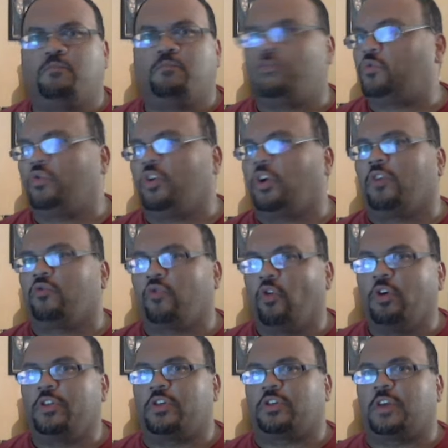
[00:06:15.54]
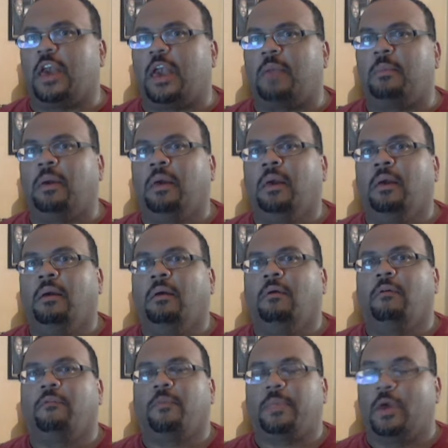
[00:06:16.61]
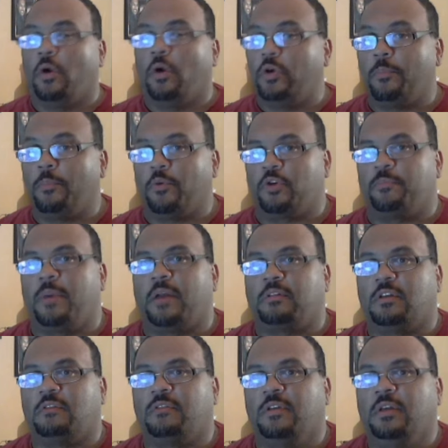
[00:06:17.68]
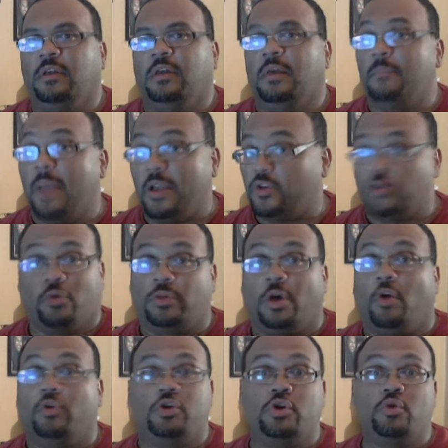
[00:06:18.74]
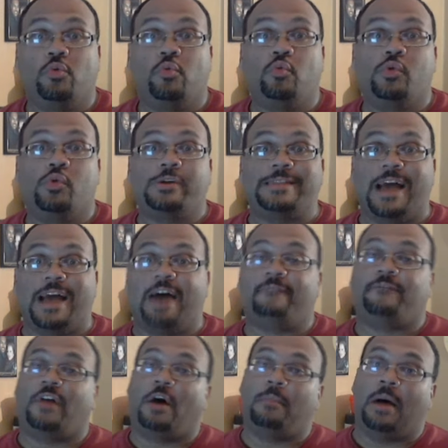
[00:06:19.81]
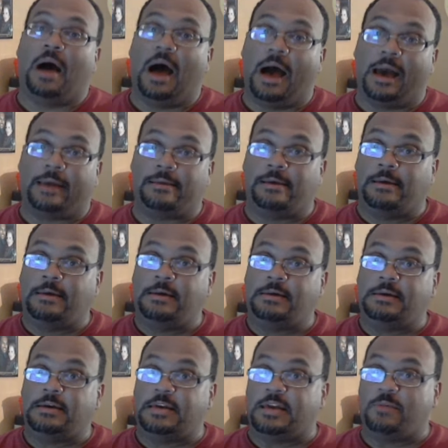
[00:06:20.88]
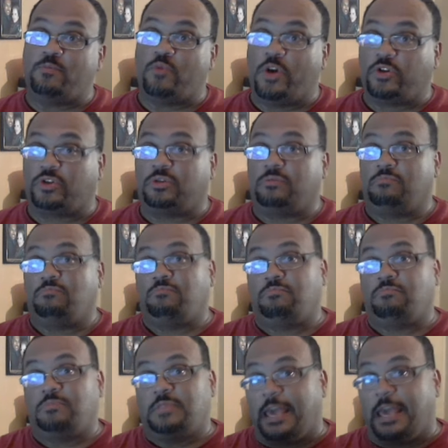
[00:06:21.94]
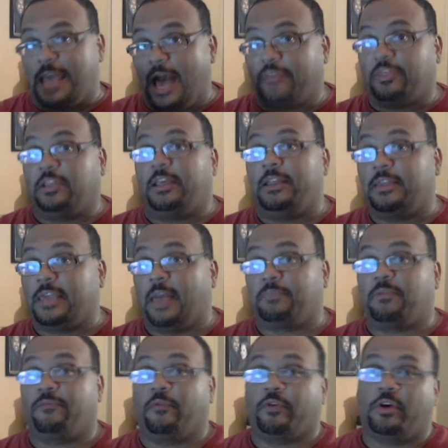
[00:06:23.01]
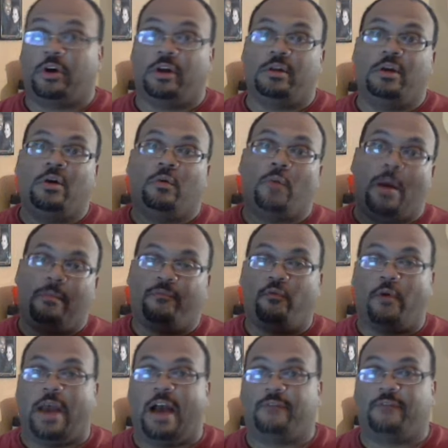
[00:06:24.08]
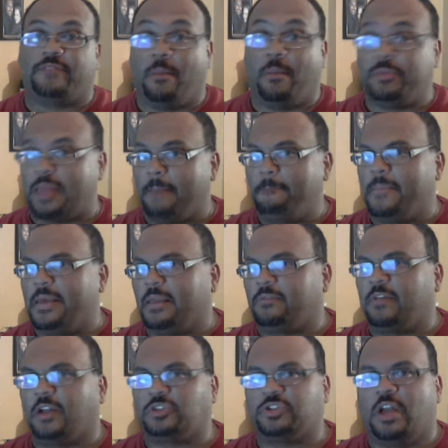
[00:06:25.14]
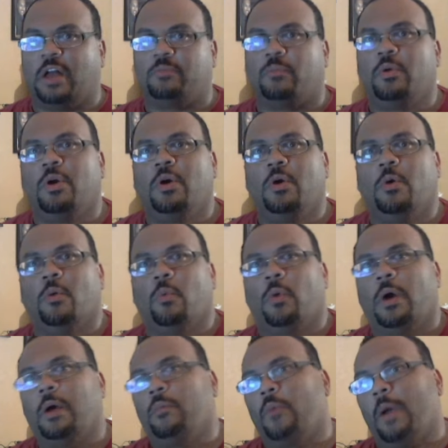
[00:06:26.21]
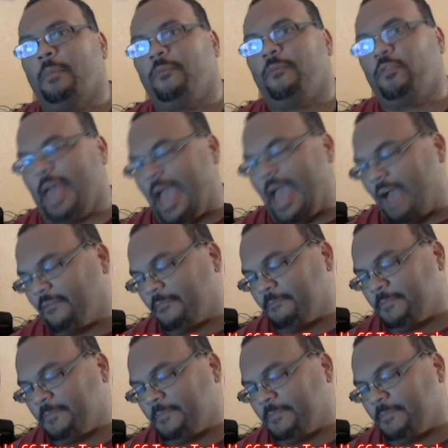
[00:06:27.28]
took control of this game from the OU perspective and made sure that OU would not fall behind, in which they got the lead and kept it for good right before halftime with that big touchdown right before the half.